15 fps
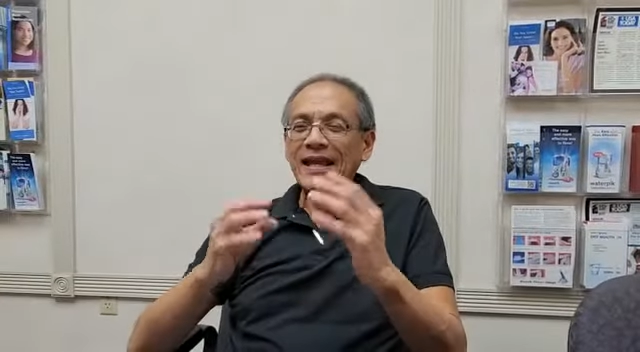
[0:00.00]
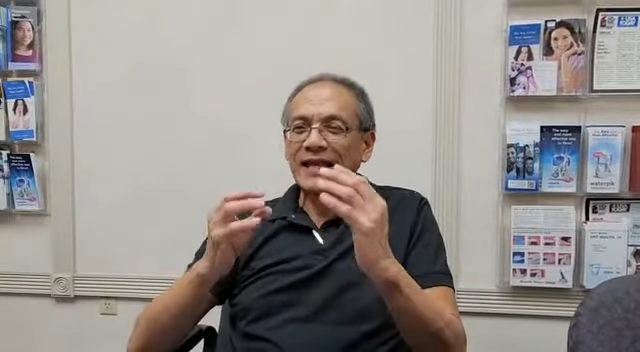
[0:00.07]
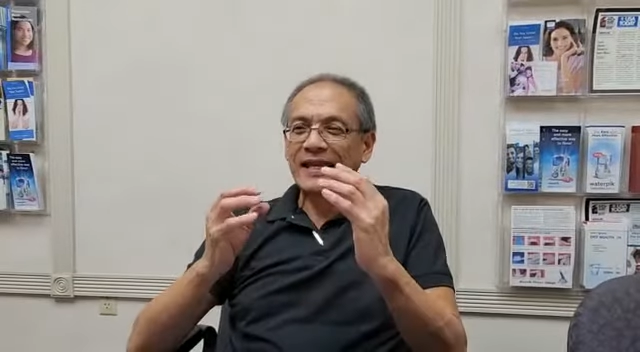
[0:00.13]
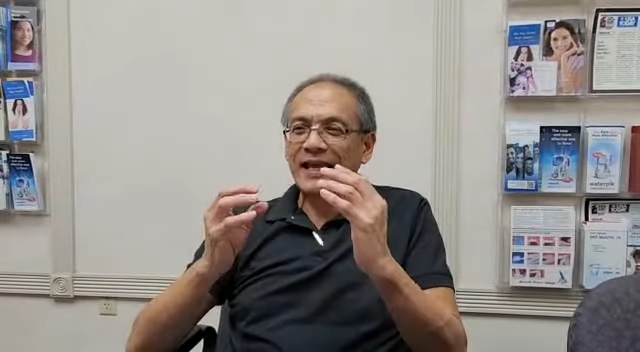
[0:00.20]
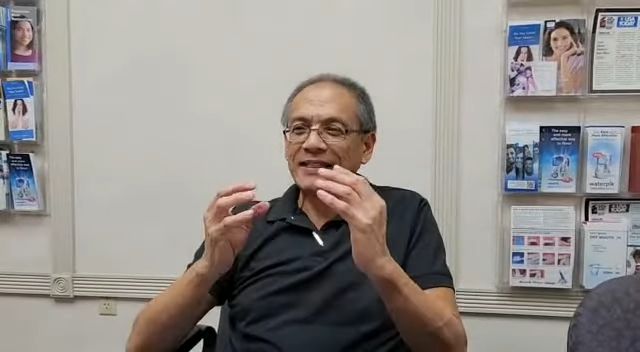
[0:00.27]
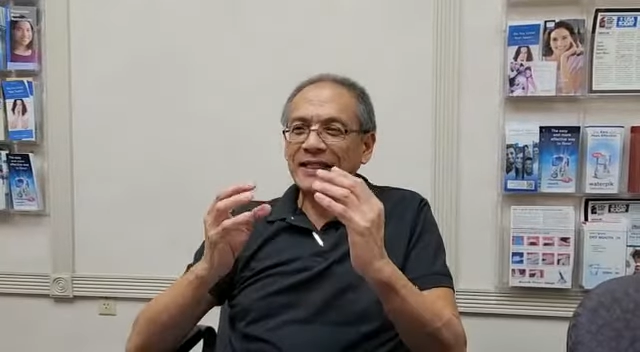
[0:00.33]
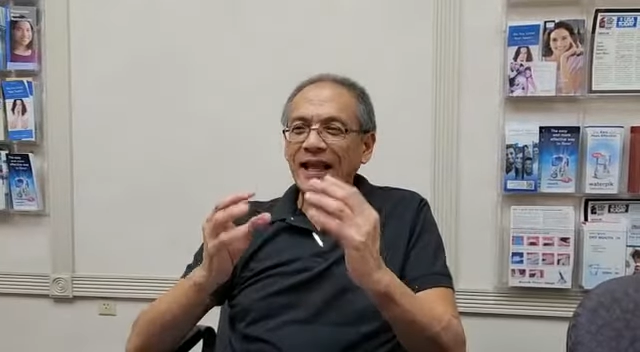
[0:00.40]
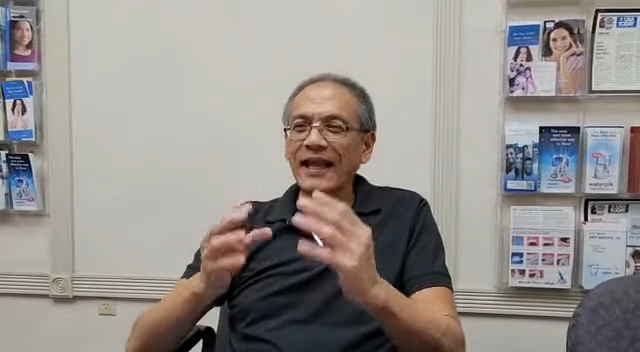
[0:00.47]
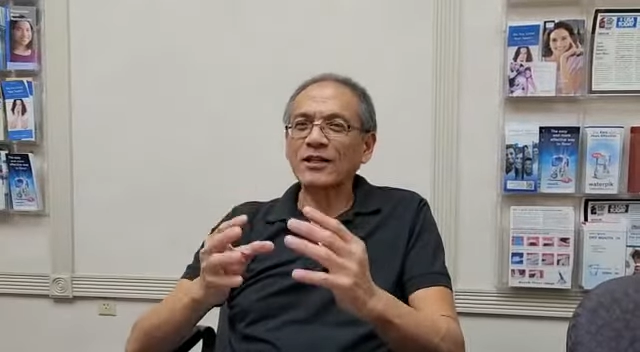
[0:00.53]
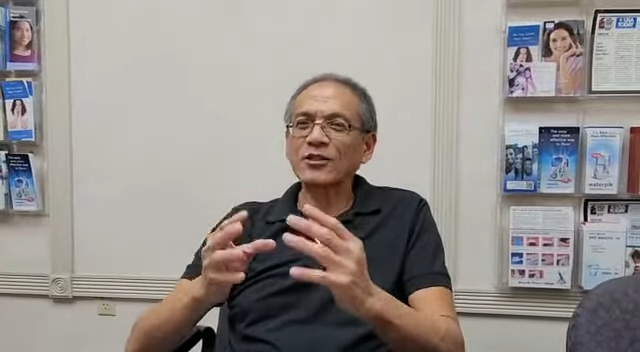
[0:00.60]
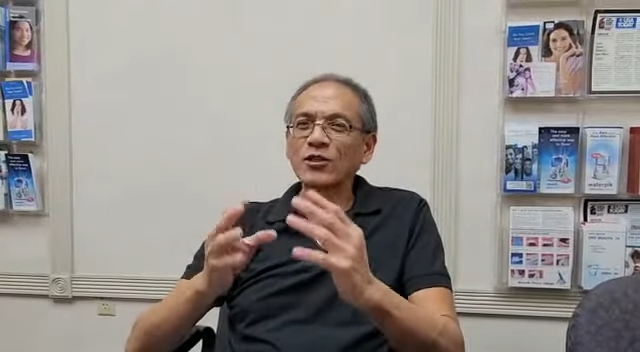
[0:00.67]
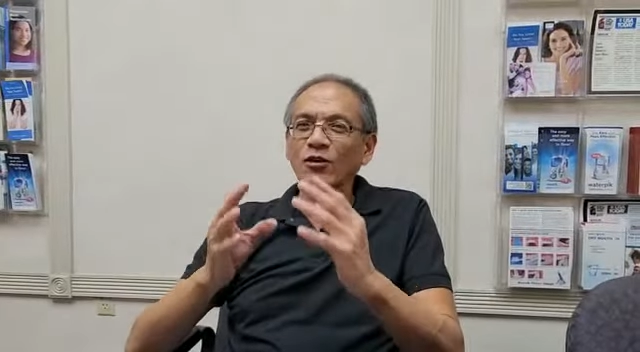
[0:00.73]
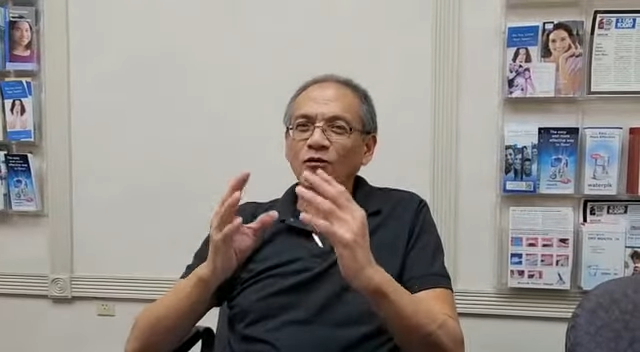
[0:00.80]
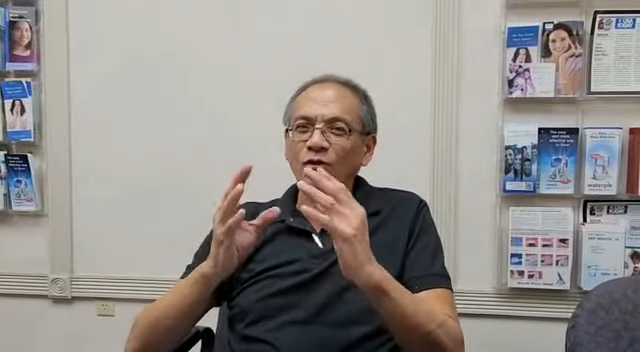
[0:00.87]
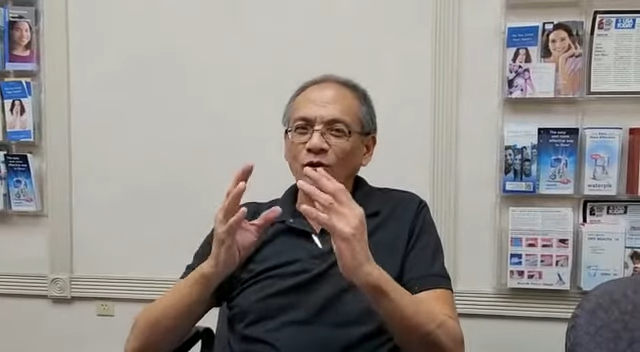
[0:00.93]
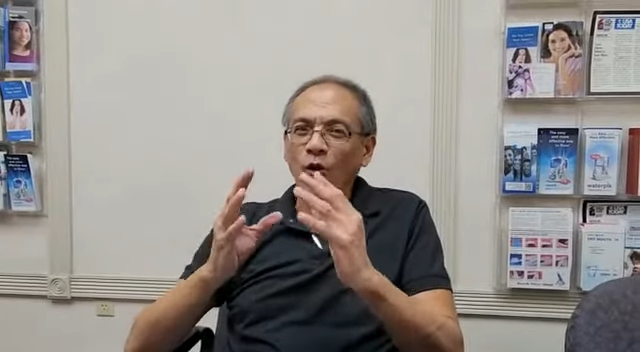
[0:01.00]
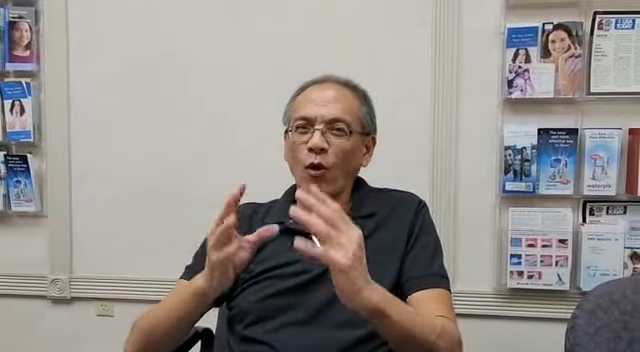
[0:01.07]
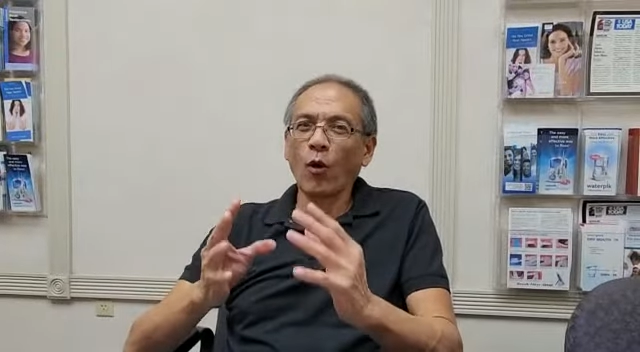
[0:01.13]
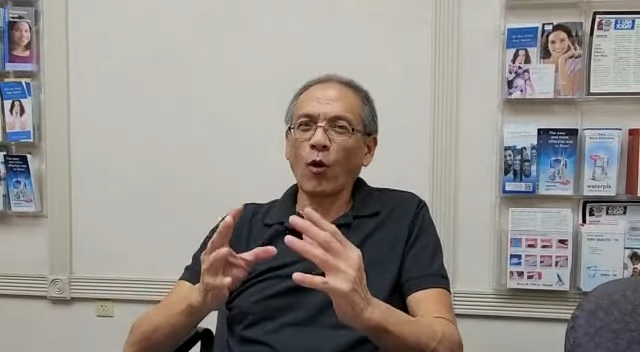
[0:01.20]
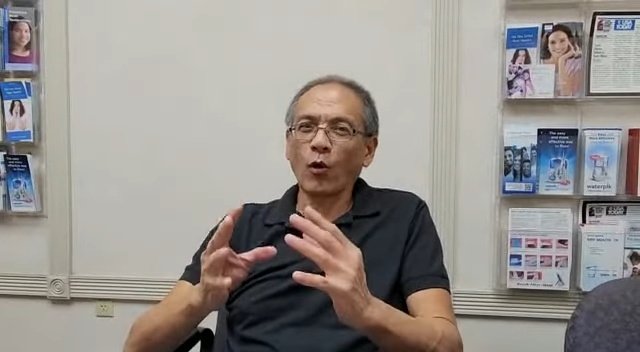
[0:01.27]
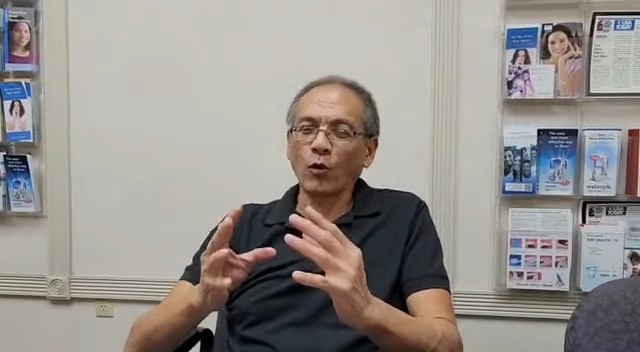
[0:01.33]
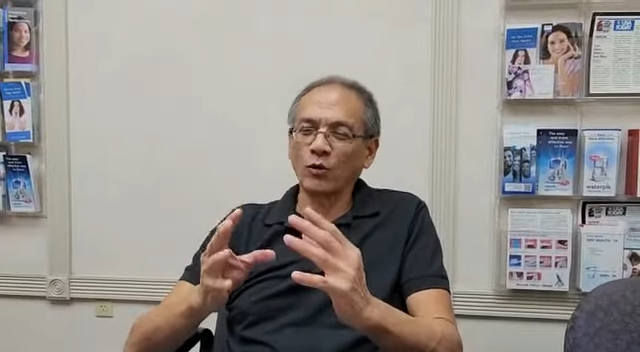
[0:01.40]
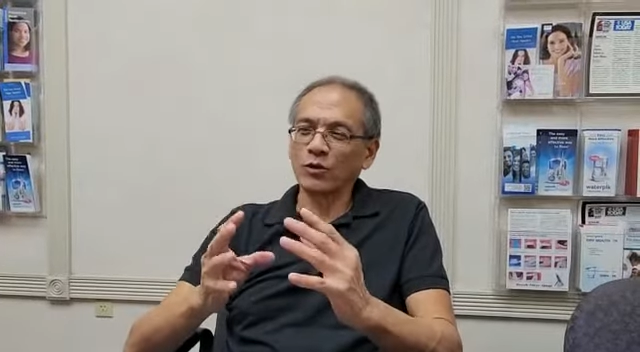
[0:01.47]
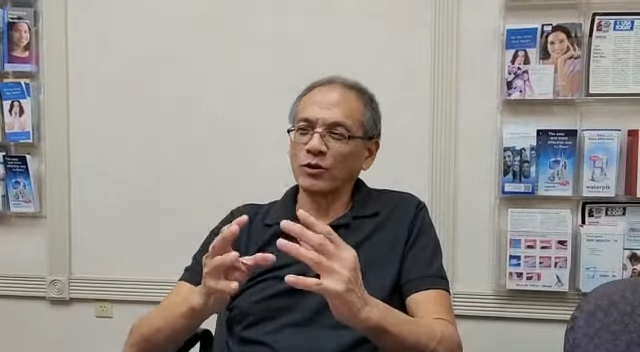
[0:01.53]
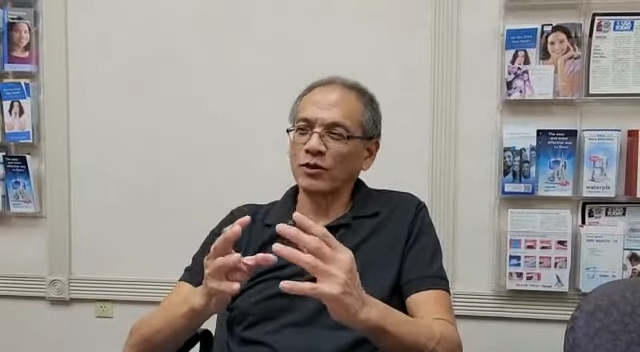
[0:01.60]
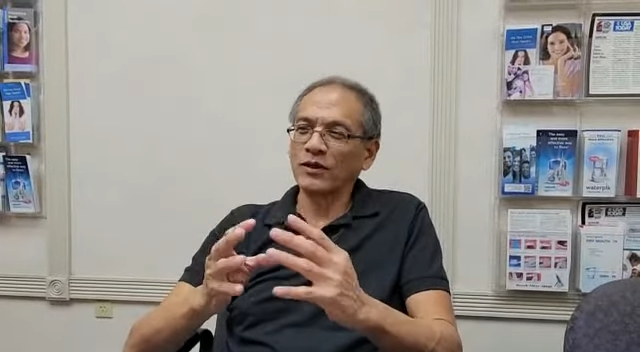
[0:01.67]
he has hands of gold